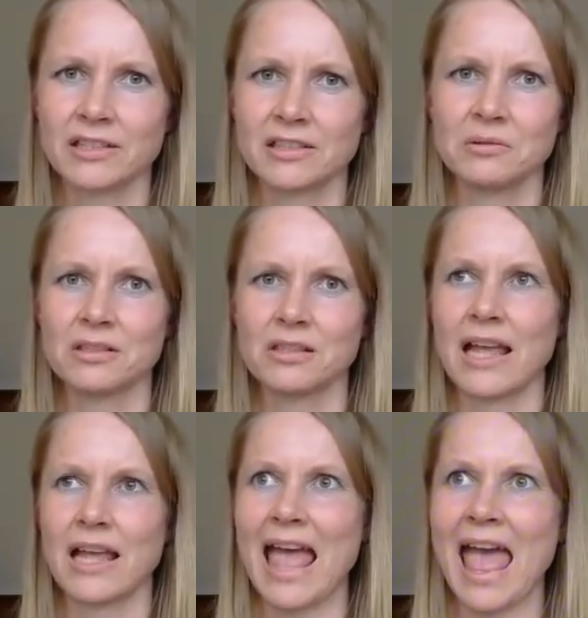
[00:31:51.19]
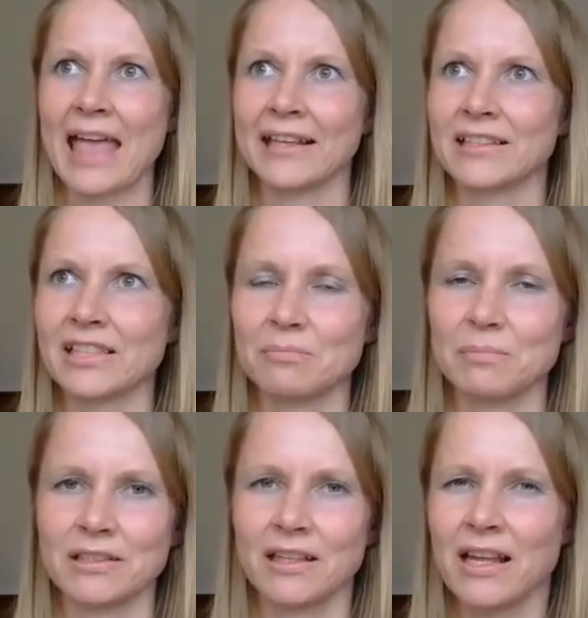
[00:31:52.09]
It looks like angst,
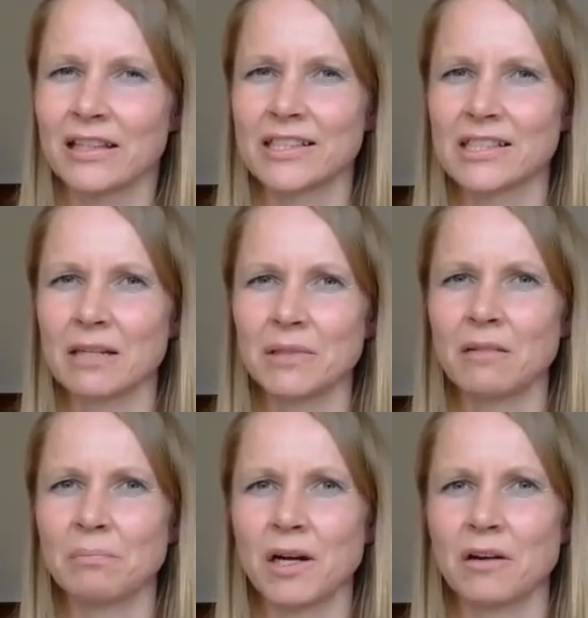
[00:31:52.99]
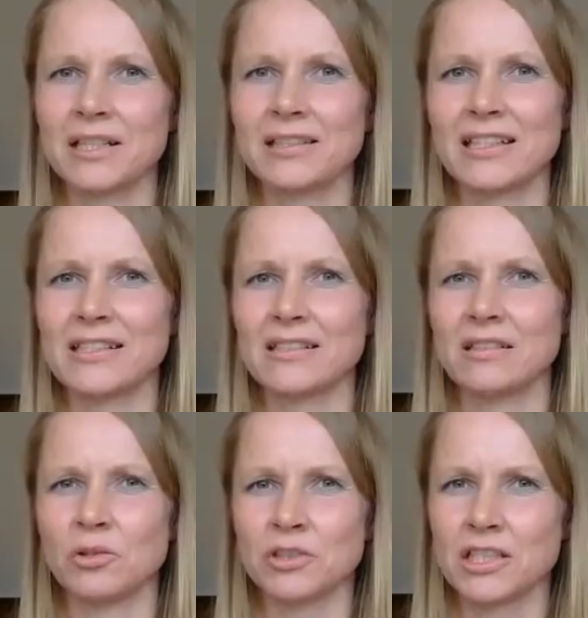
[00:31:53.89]
but there's something about it that is
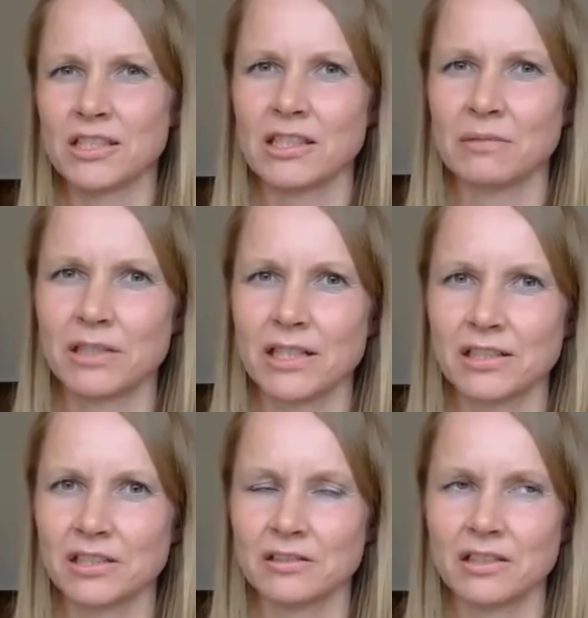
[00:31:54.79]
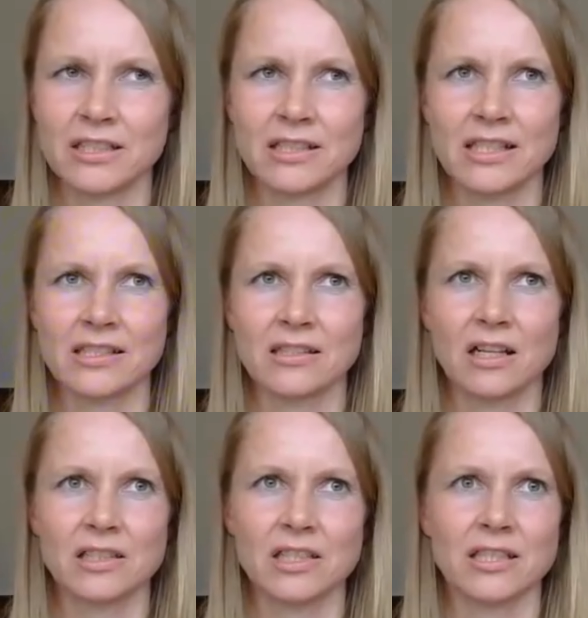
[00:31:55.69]
not just depression. It's
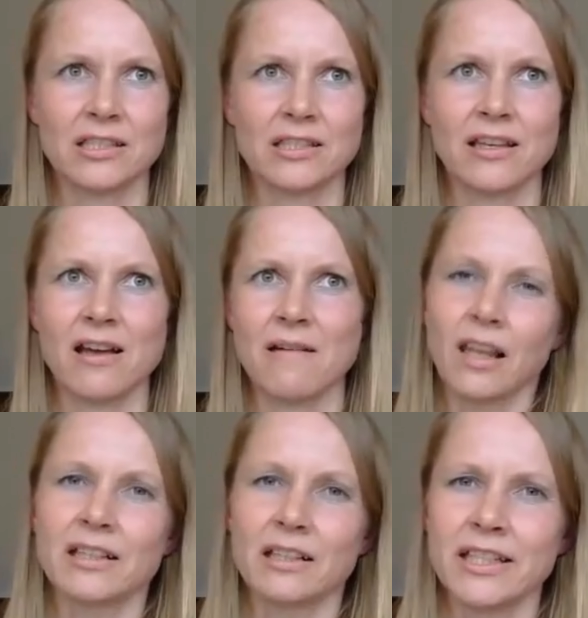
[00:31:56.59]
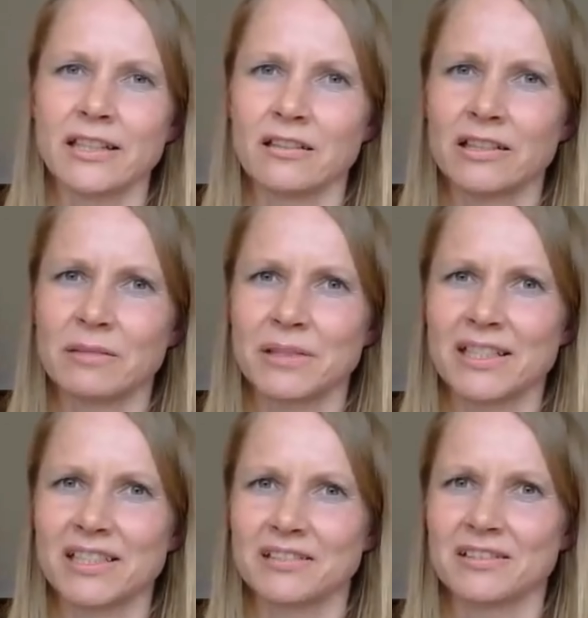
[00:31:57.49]
not just, yeah, like clinical
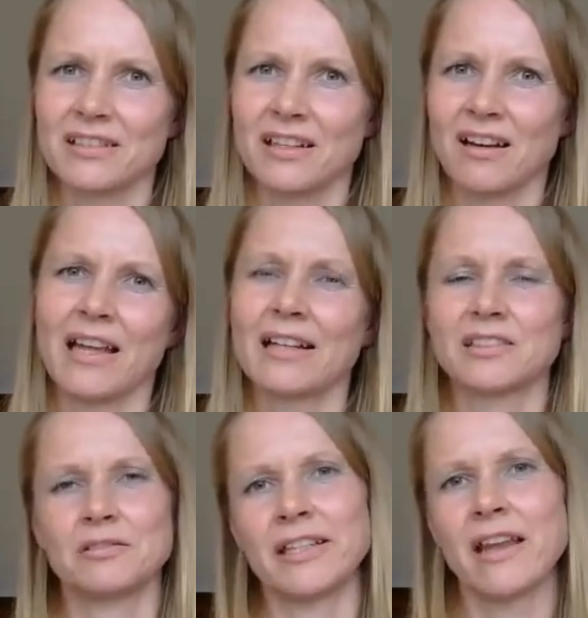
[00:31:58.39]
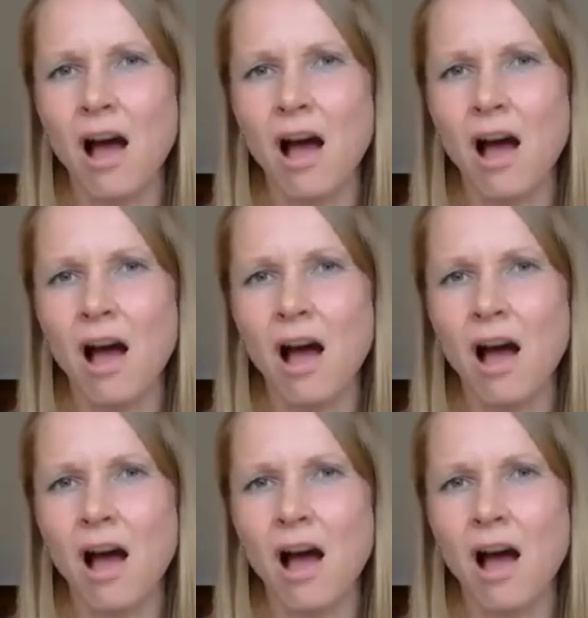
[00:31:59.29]
depression. And actually